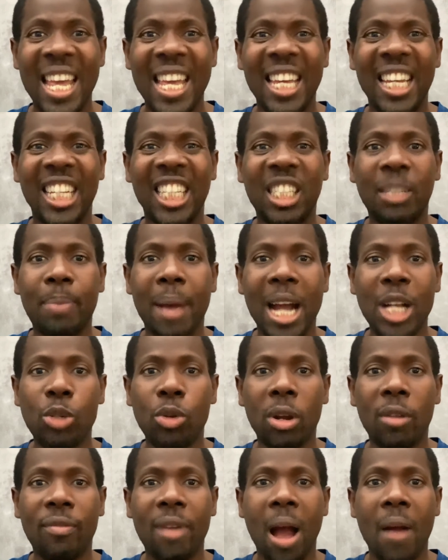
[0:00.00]
It's
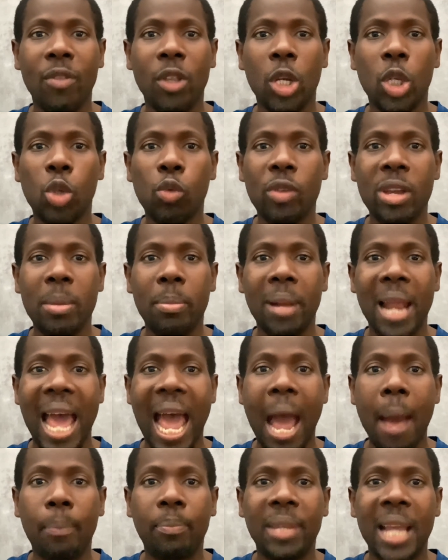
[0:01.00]
Patrick from the Screenplay
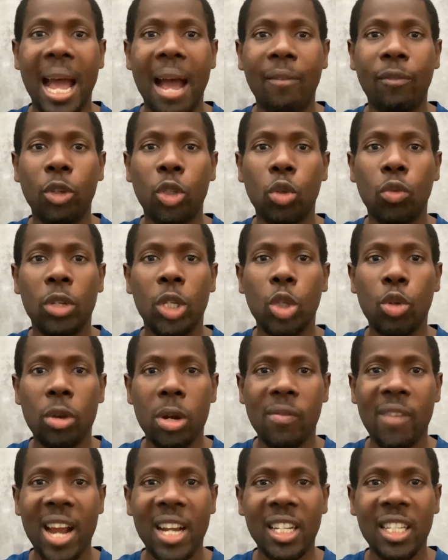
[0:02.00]
app, the app for student
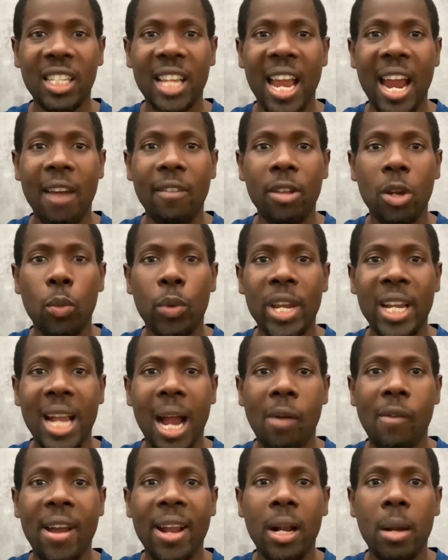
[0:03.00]
screenwriters. Every week, I
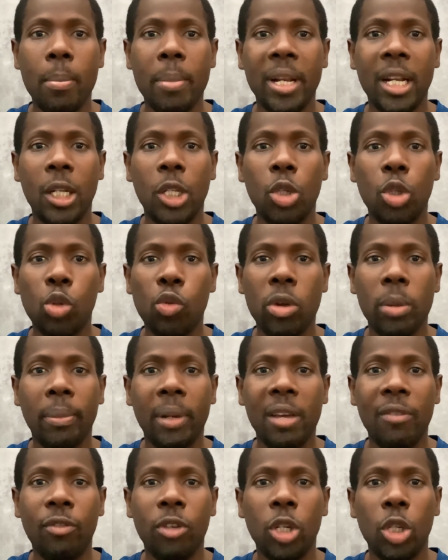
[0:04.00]
recommend a new
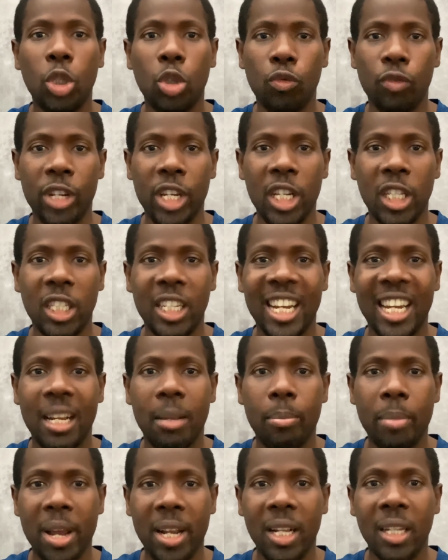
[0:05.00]
screenplay for you to read to get a
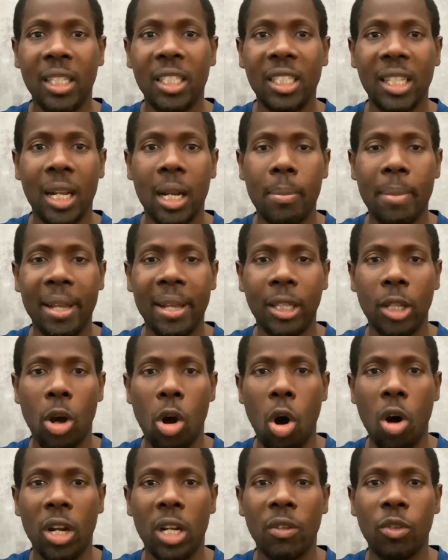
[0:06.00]
better understanding about the
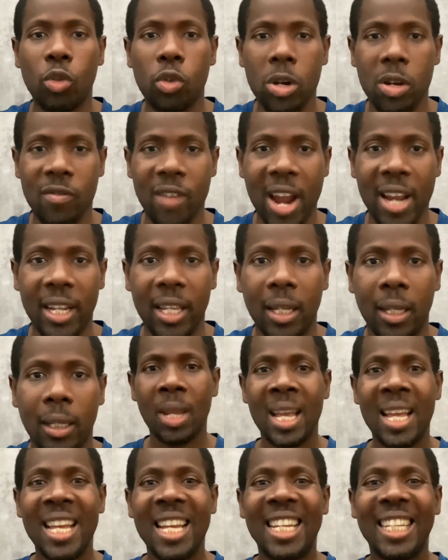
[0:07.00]
art of screenwriting.
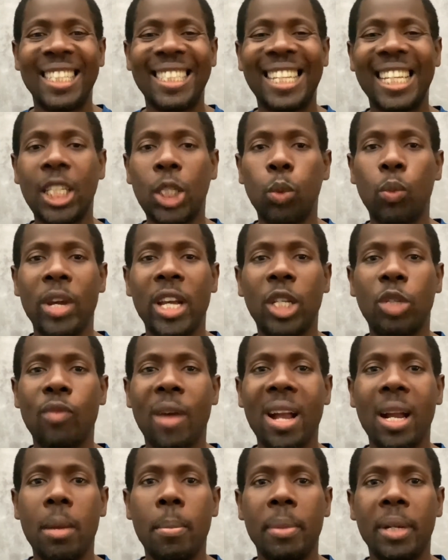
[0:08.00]
This week's
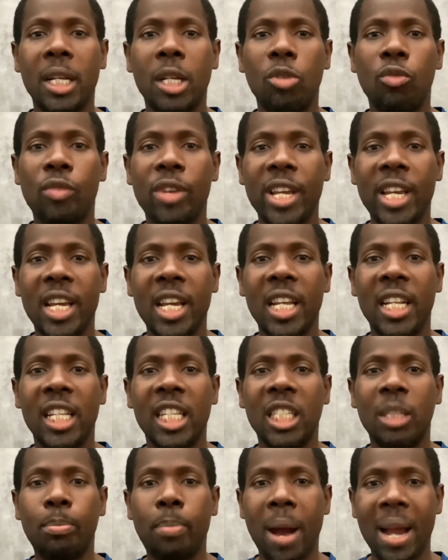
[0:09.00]
recommended read is
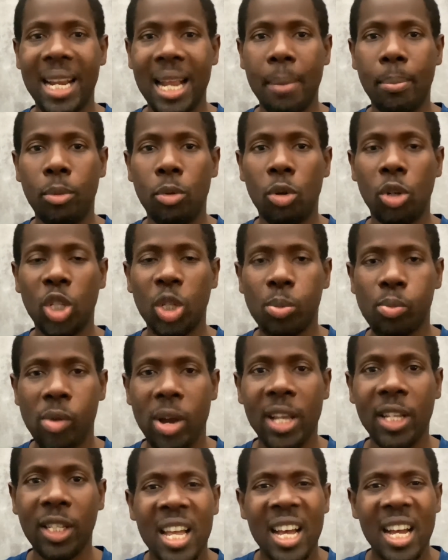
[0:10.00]
Pineapple
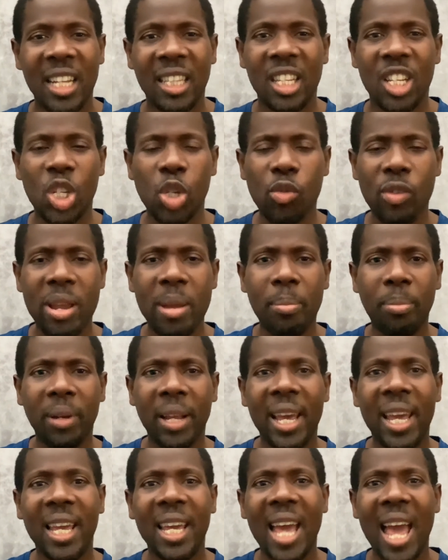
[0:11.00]
Express. The
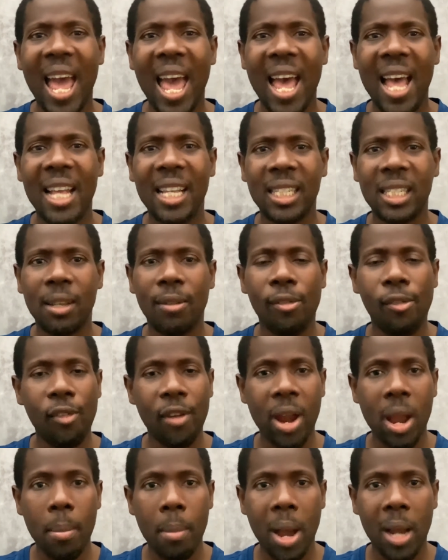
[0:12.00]
screenplay has a fair
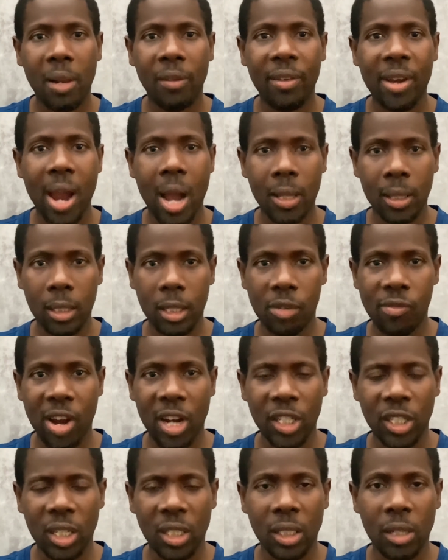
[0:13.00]
amount of character
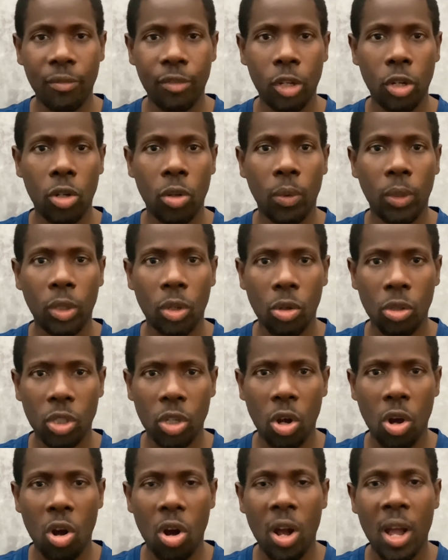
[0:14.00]
directions. If you don't know what those
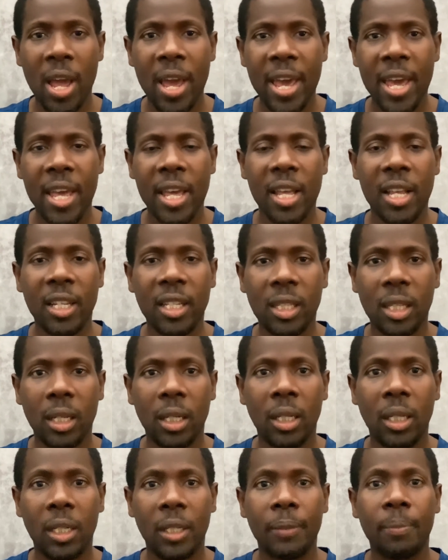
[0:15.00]
are, it's
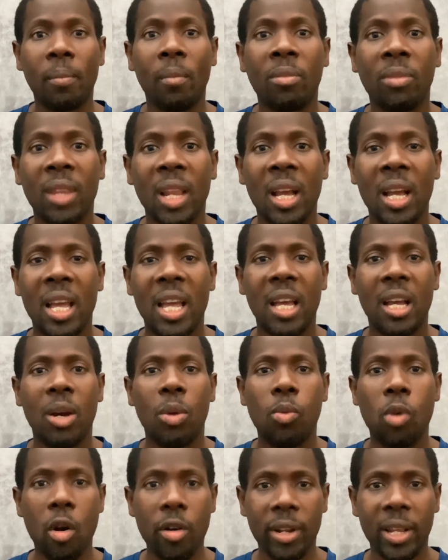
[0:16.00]
the
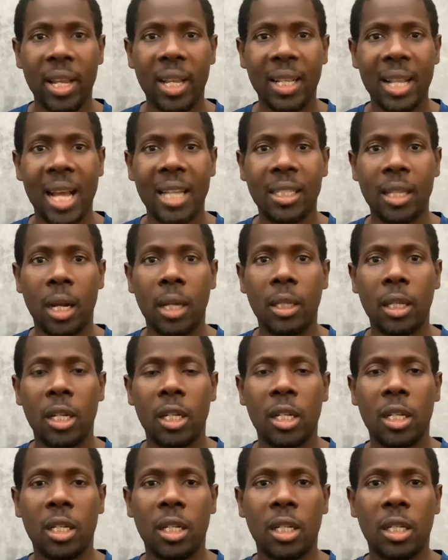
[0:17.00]
wording that's under
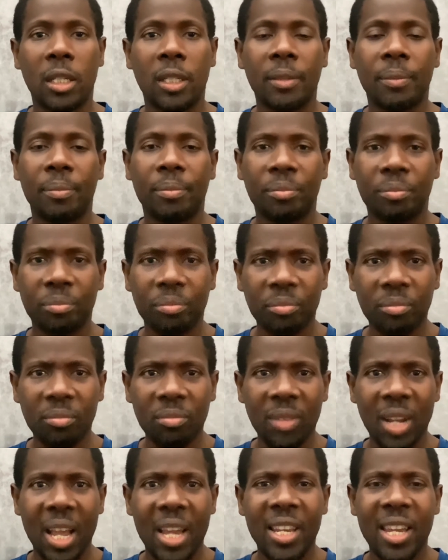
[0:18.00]
their
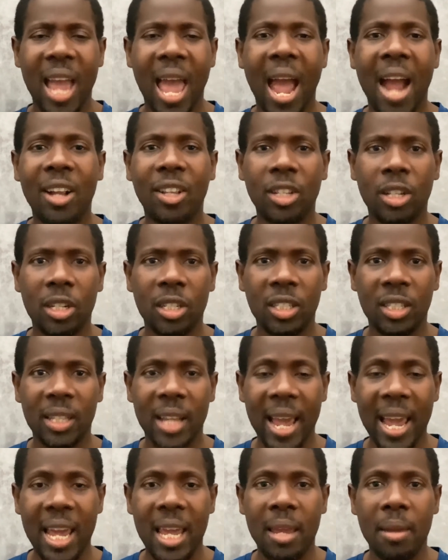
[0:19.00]
character's
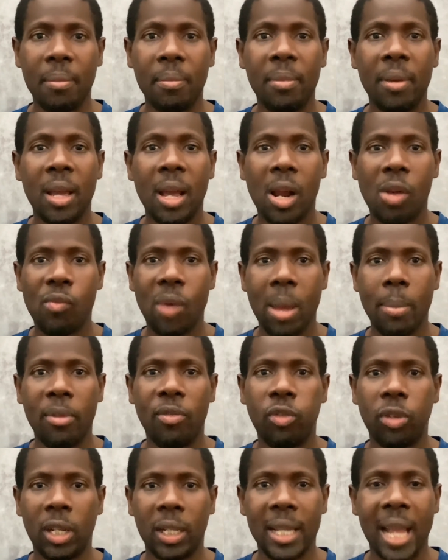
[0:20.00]
name right
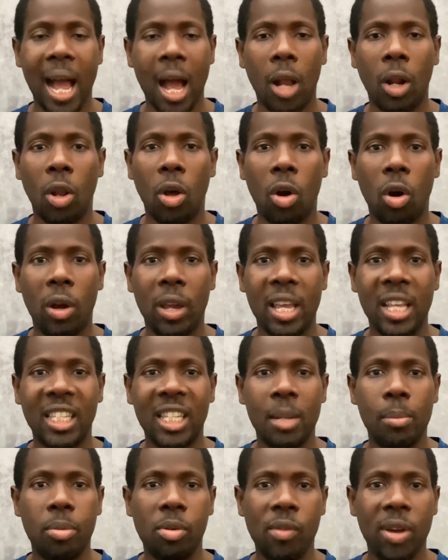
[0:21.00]
before the dialogue. It's in
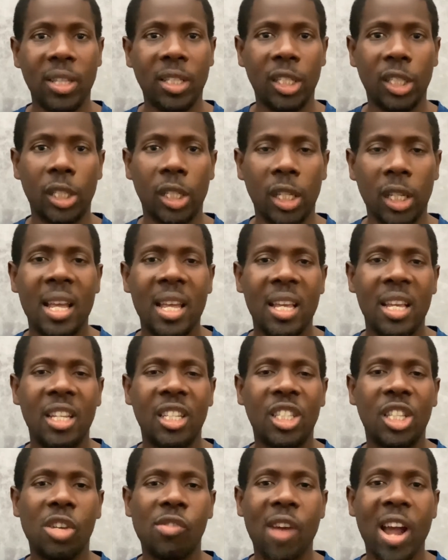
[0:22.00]
parentheses. It's
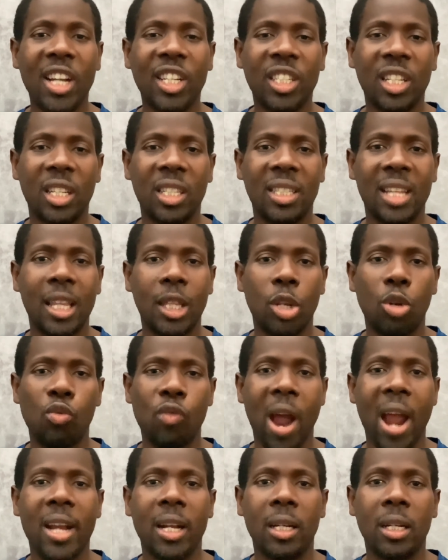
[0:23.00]
directions that the
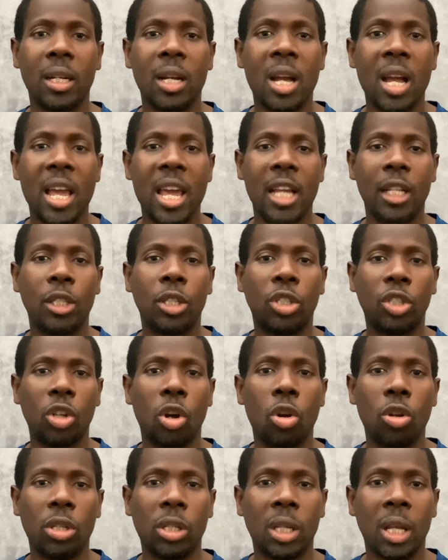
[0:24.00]
writer
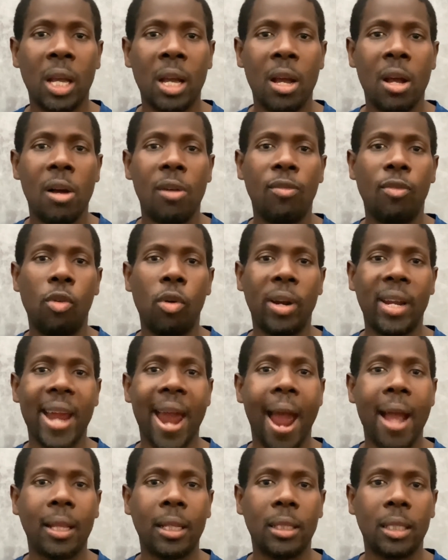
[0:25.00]
inserts for a
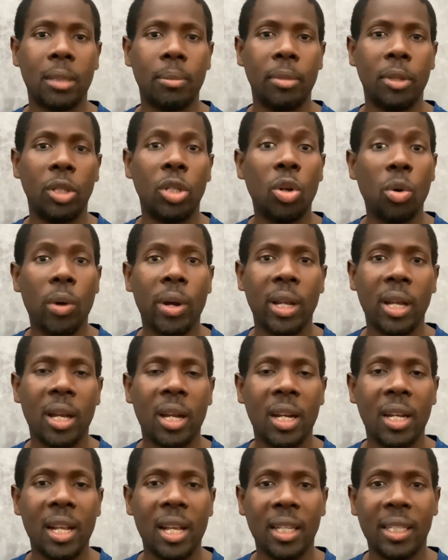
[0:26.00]
character to be doing. A
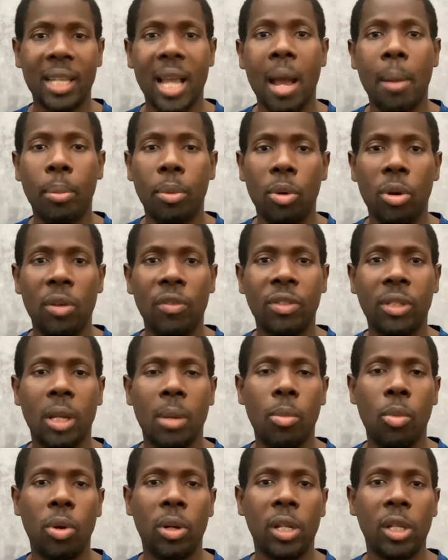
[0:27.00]
good example, if
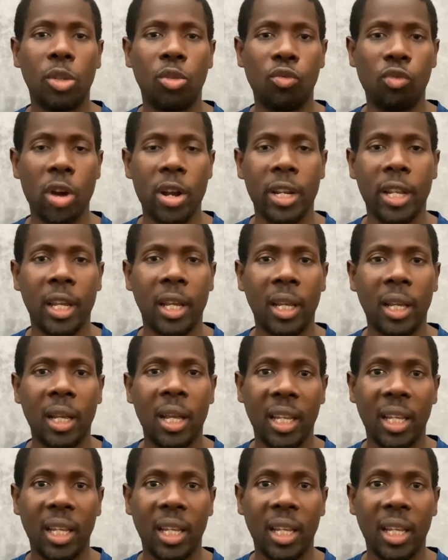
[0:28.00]
someone is running